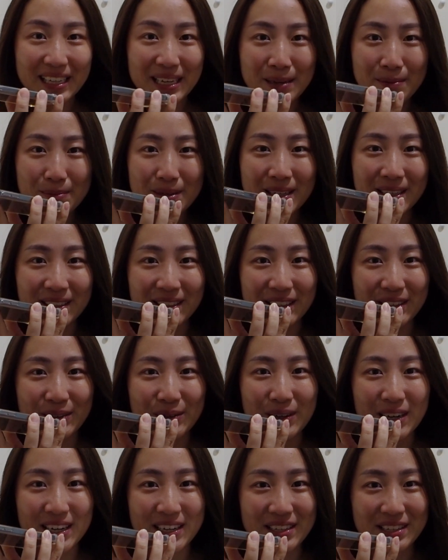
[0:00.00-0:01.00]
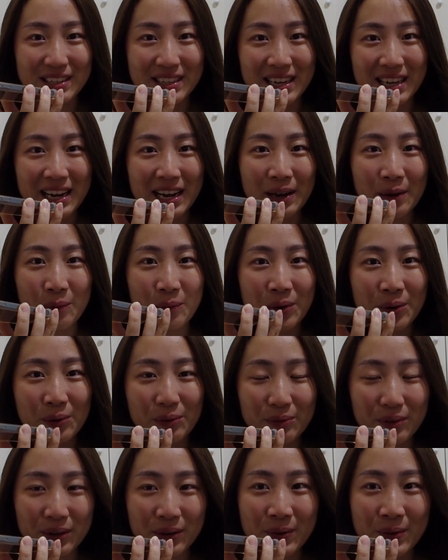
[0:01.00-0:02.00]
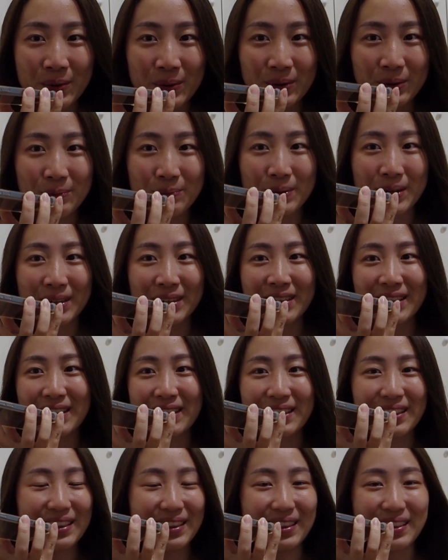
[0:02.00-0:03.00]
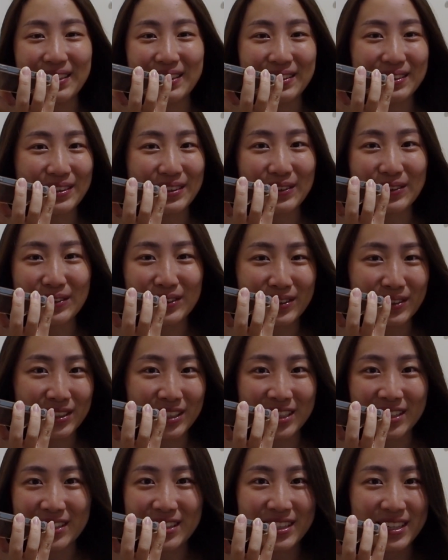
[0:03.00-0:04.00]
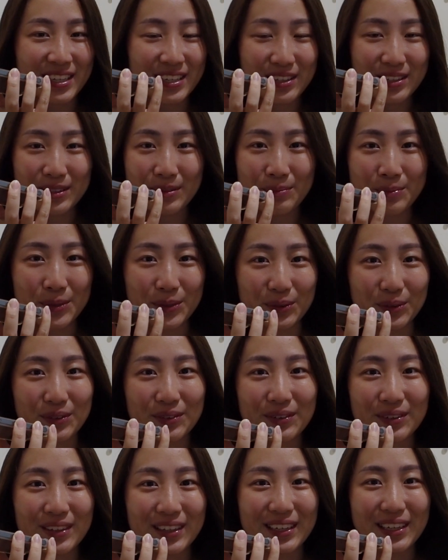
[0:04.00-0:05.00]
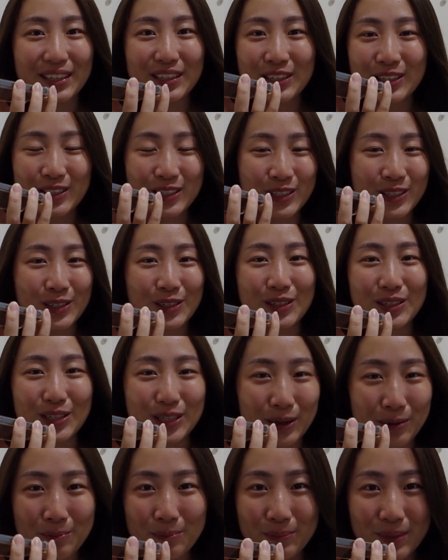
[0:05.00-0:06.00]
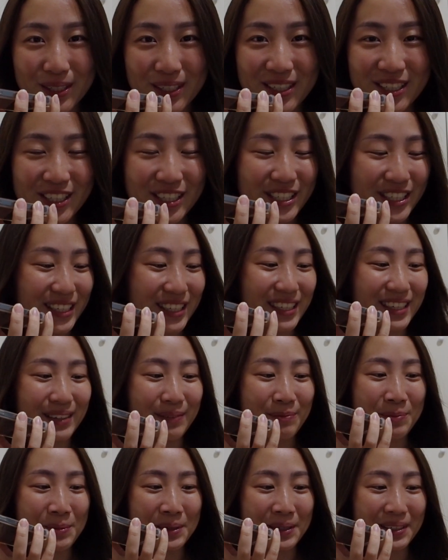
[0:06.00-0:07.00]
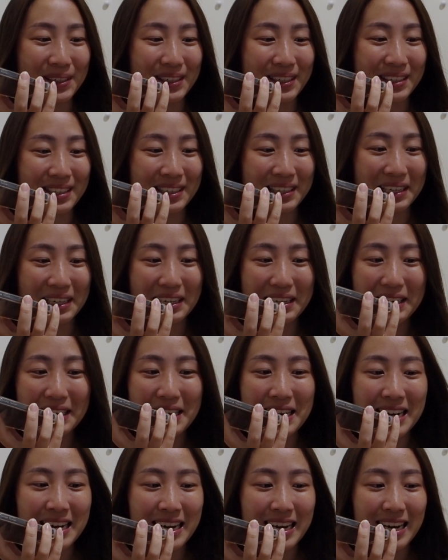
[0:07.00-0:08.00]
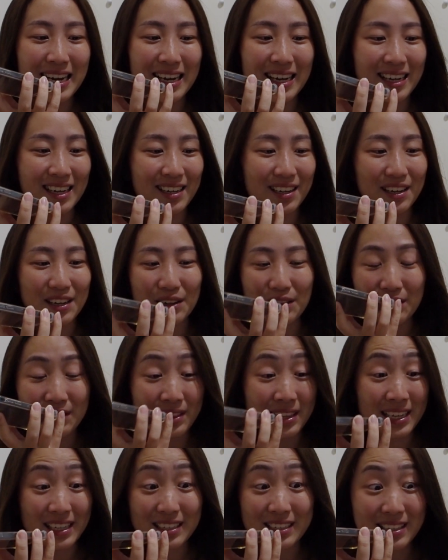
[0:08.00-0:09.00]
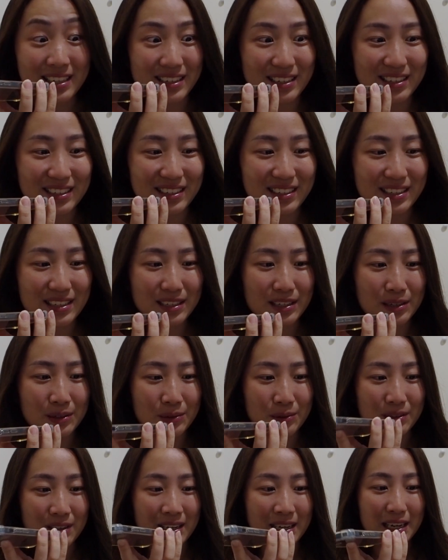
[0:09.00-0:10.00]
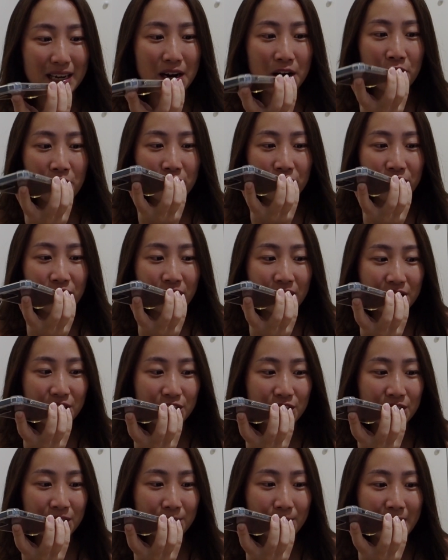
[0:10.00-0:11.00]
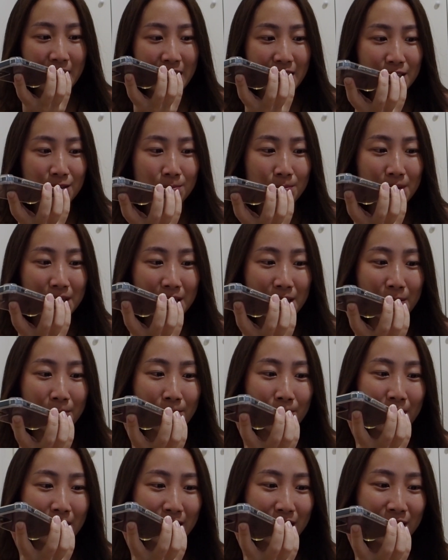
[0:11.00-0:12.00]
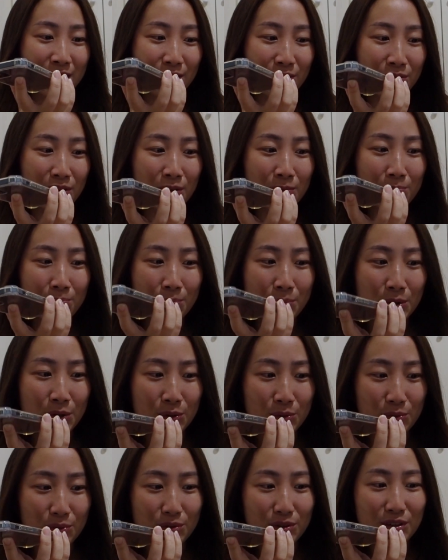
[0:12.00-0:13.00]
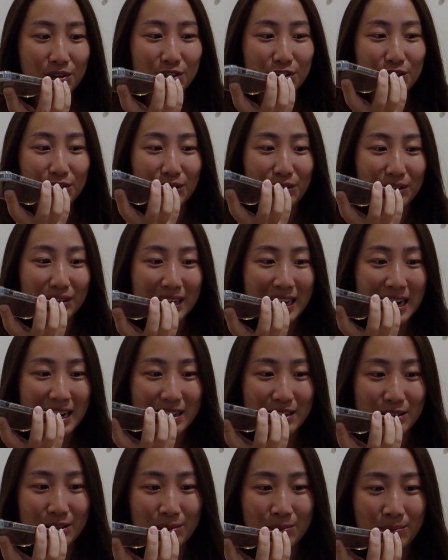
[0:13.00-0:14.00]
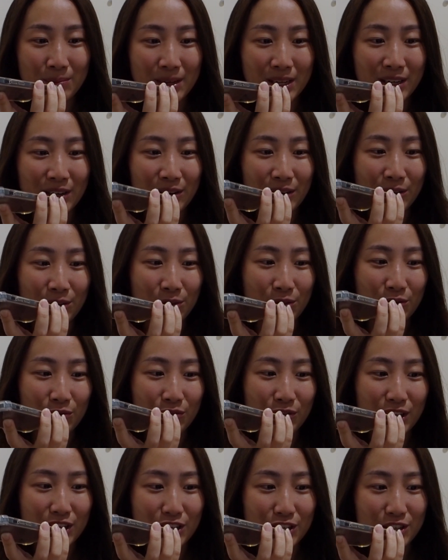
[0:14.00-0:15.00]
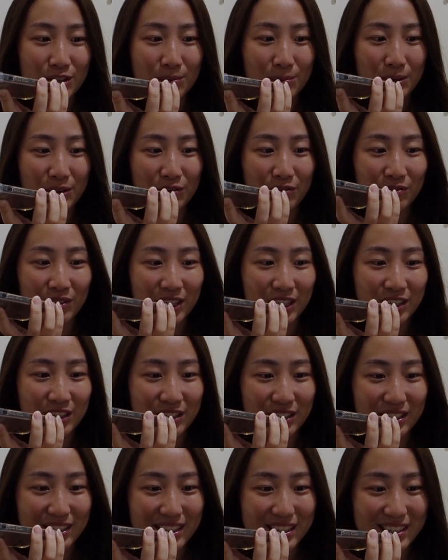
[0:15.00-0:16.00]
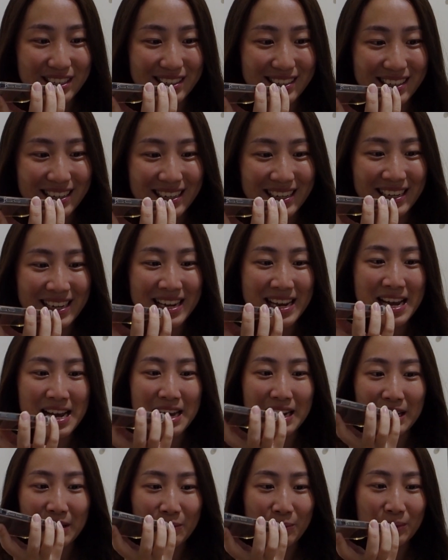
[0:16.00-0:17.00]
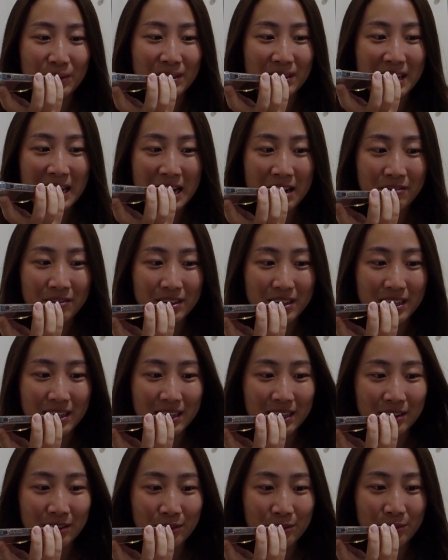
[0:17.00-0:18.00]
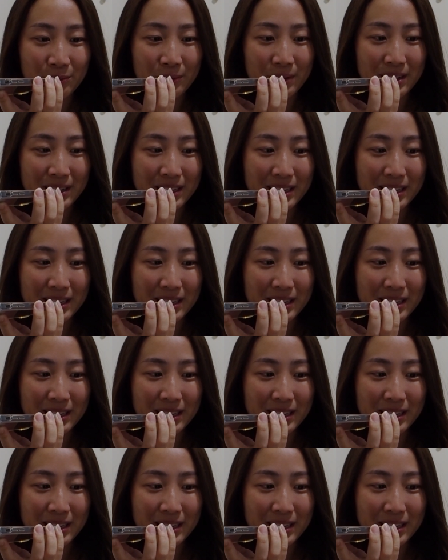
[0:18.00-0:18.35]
I keep telling you guys that I won't record, but this girl just says the most, like, dumbest shit. But it's like, next sentence it goes like, "Our friendship has been a mix of abuse, sarcasm, and other friendship affections, and I wouldn't have it any other